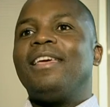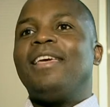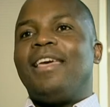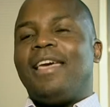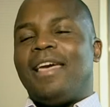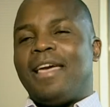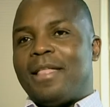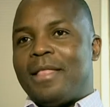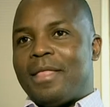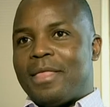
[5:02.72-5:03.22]

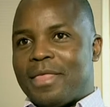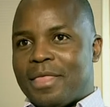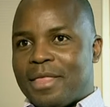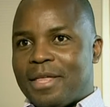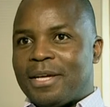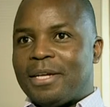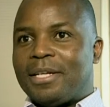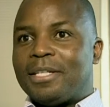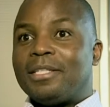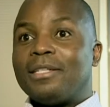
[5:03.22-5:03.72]
And
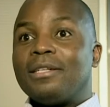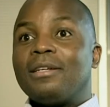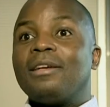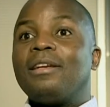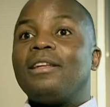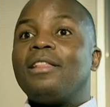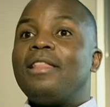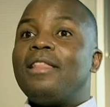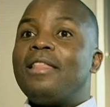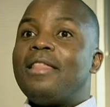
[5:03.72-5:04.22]
third,
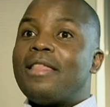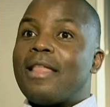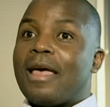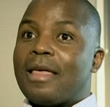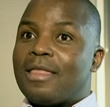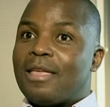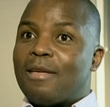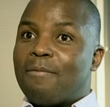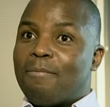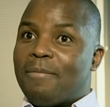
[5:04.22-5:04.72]

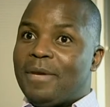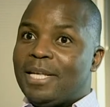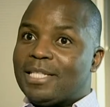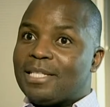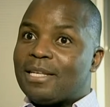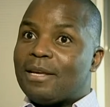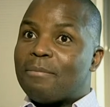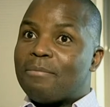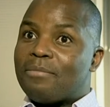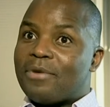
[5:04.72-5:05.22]
nothing beats
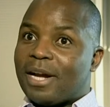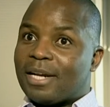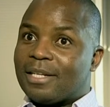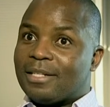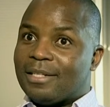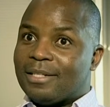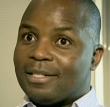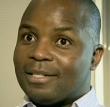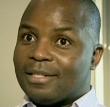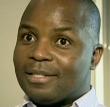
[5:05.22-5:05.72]

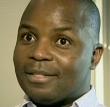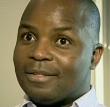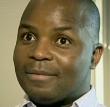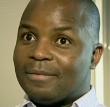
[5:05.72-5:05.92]
practice.